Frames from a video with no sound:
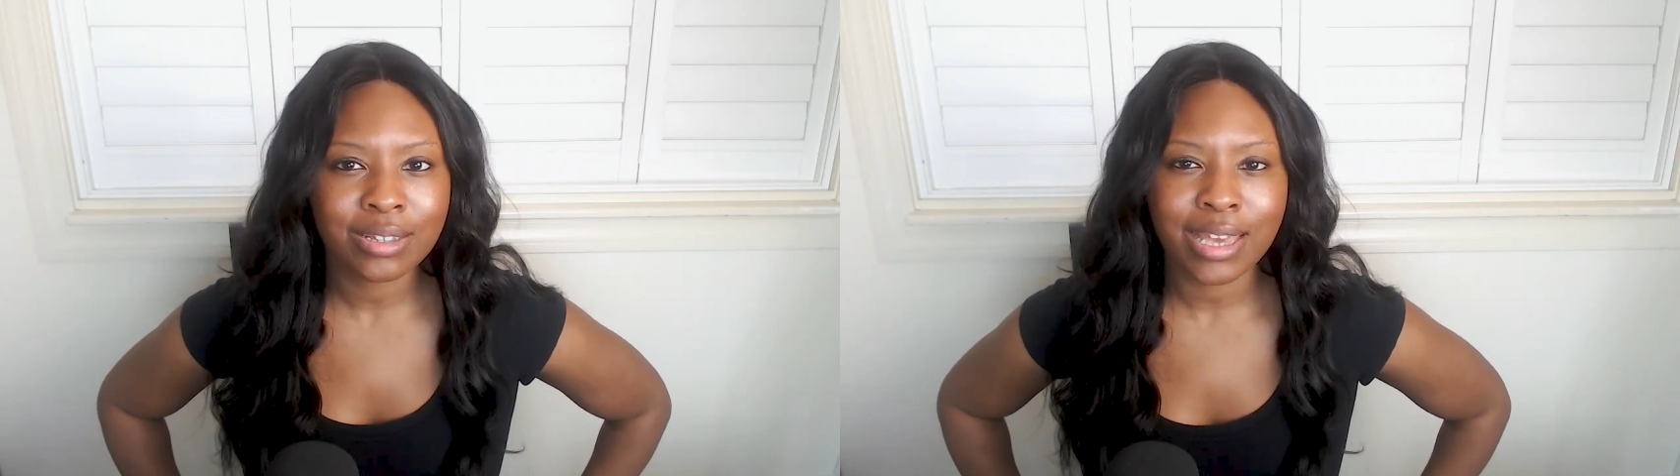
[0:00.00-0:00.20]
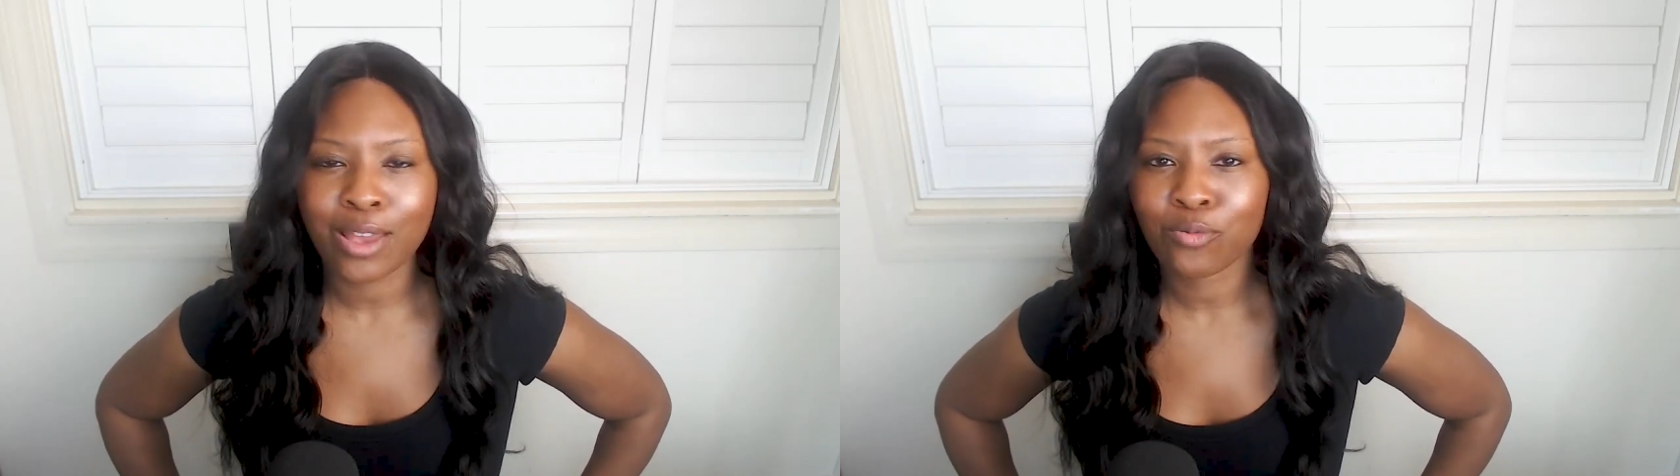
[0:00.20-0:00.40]

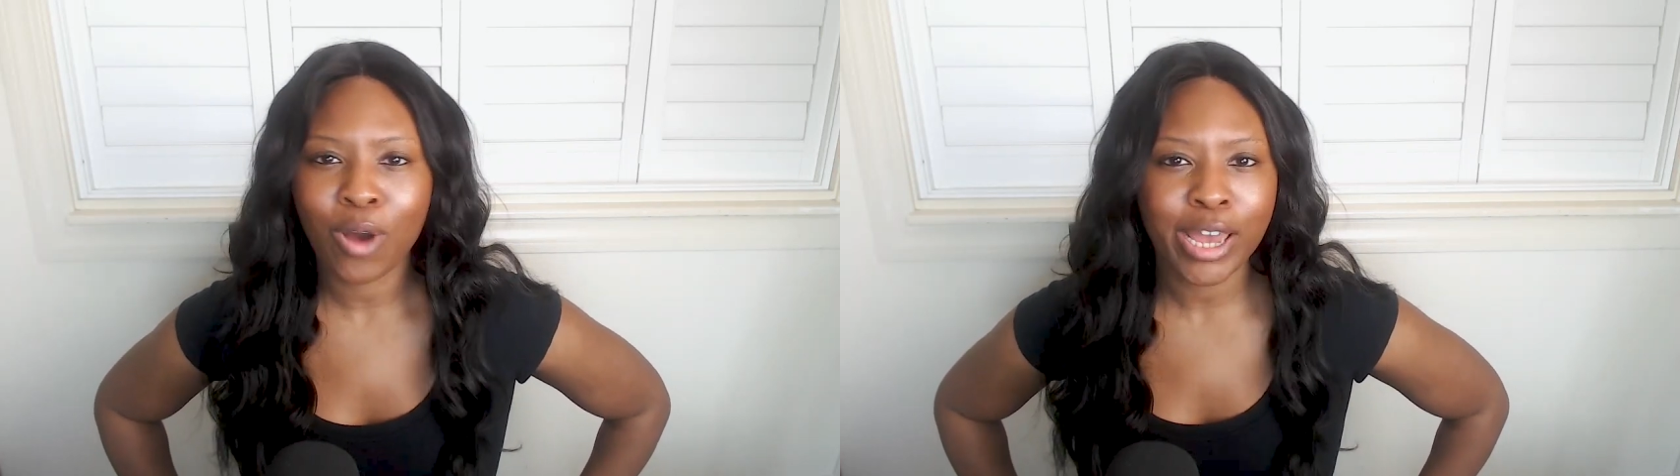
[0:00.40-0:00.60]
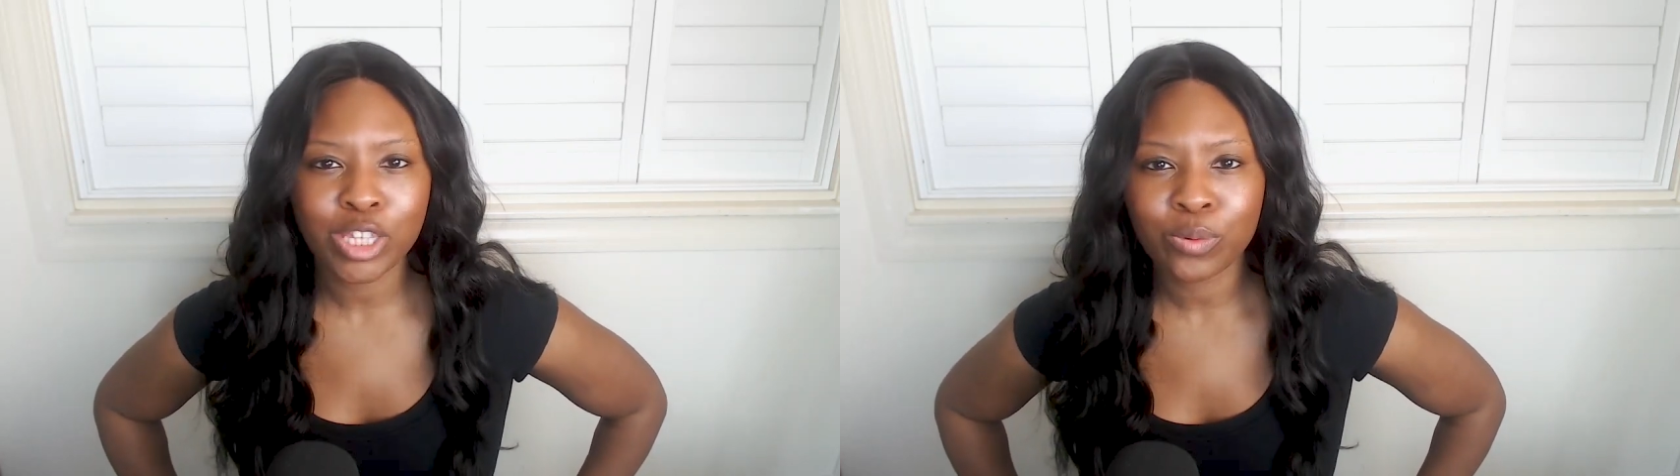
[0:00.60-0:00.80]
and
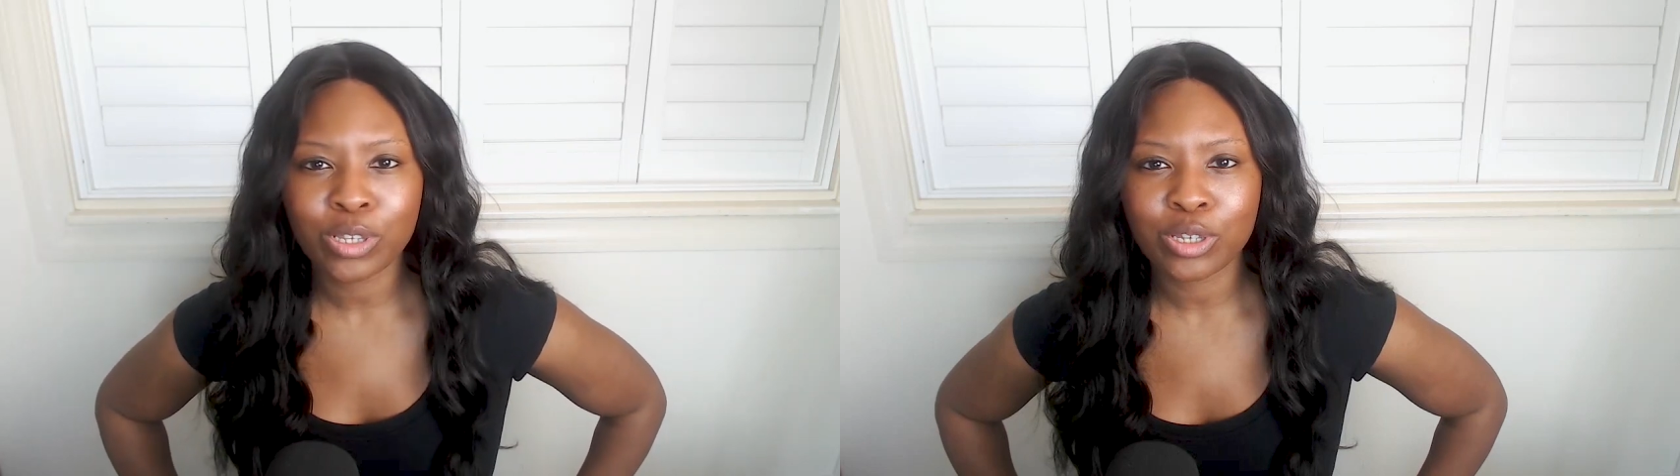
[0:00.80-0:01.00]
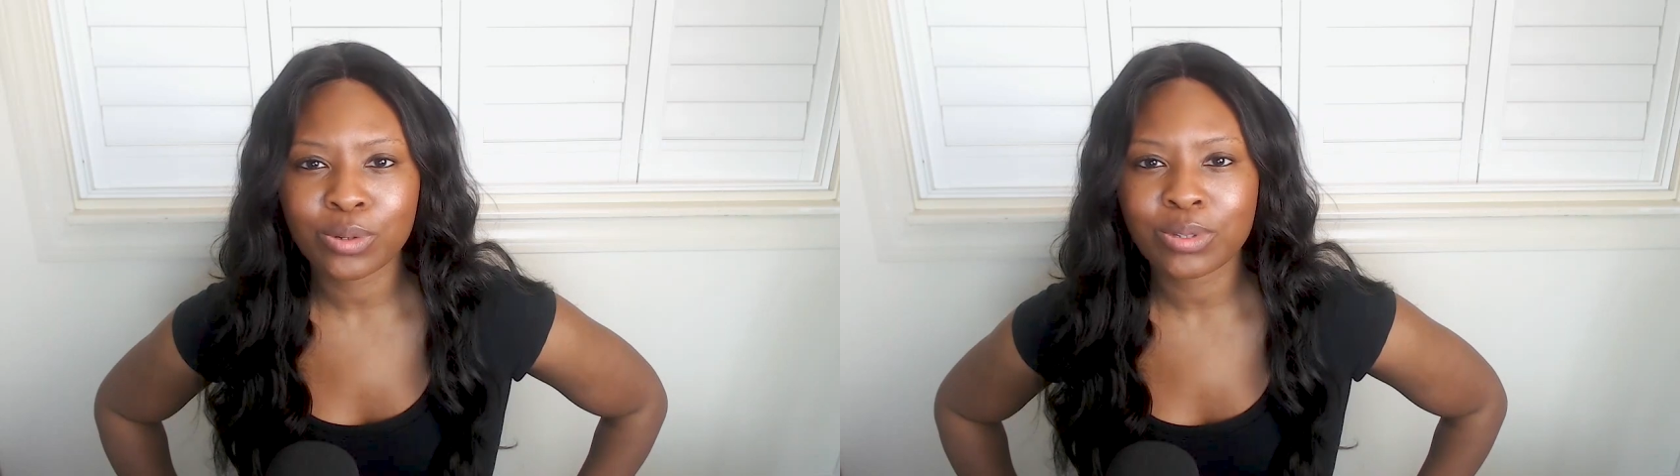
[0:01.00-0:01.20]
why you would
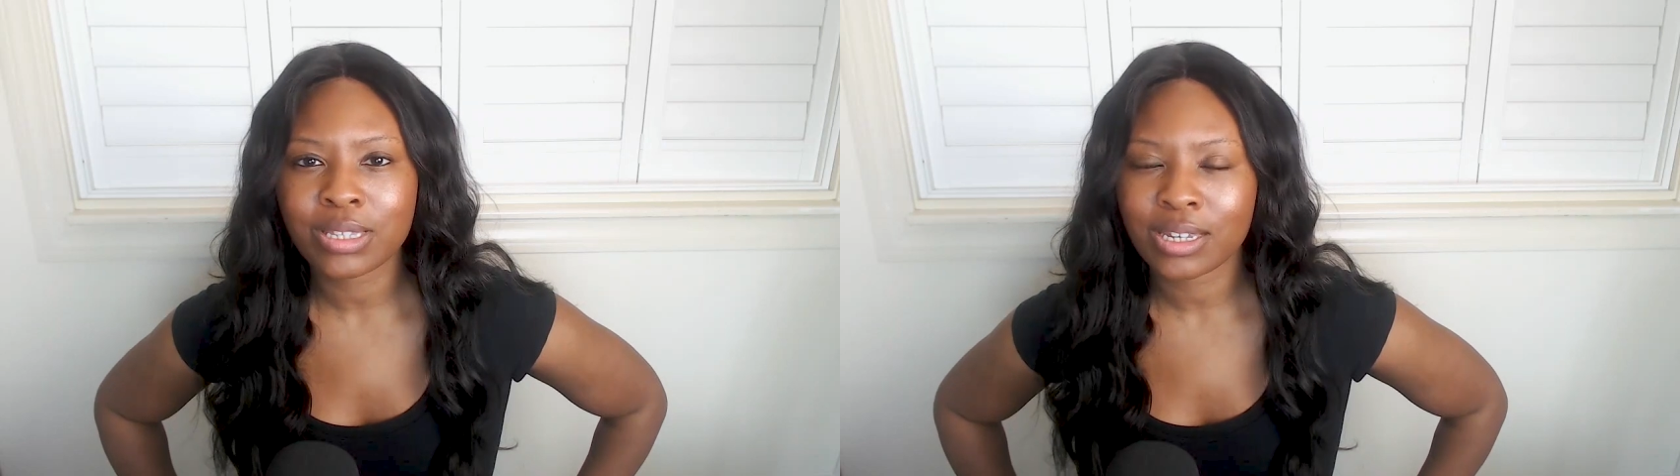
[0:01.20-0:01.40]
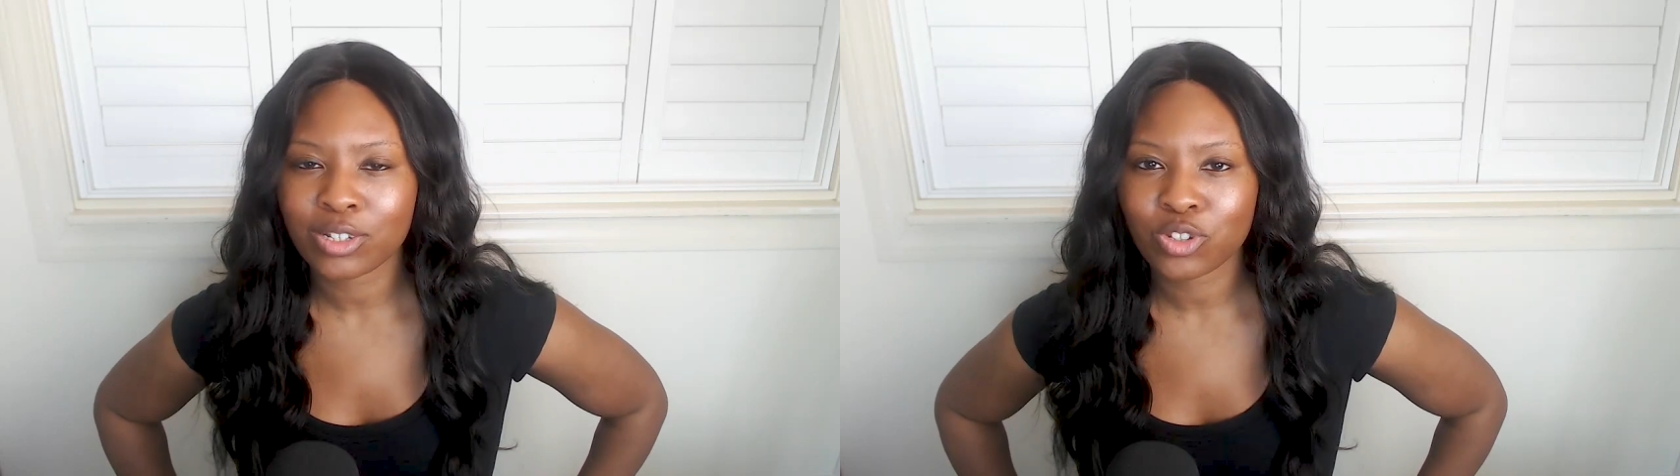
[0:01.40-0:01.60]
use
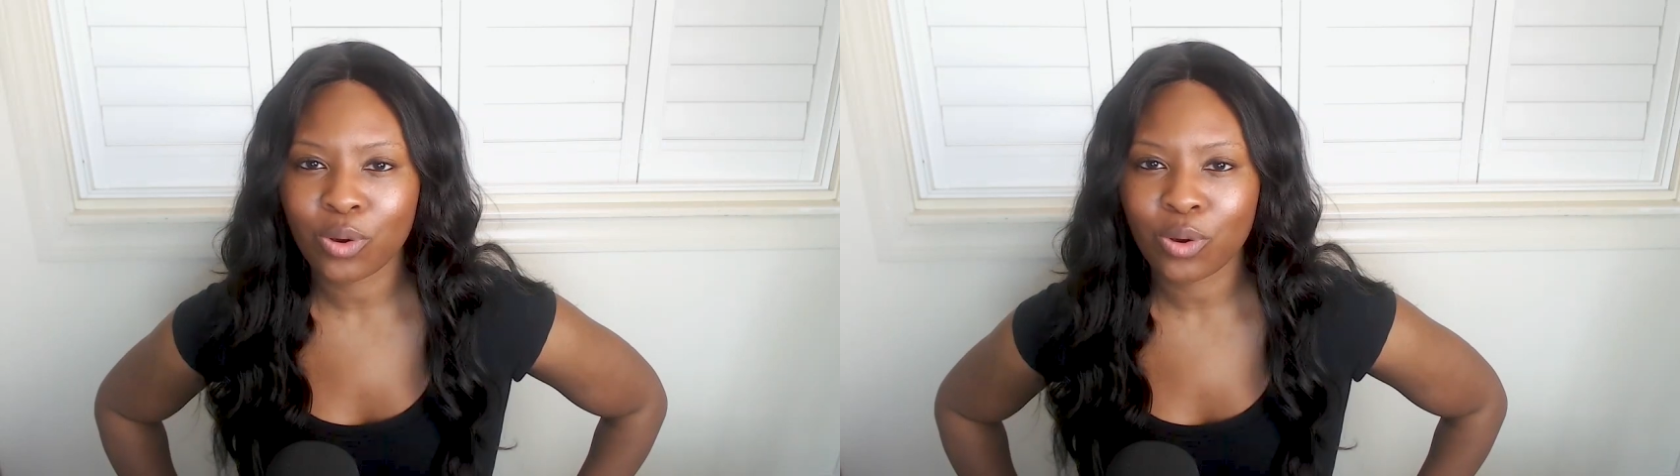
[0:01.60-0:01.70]
each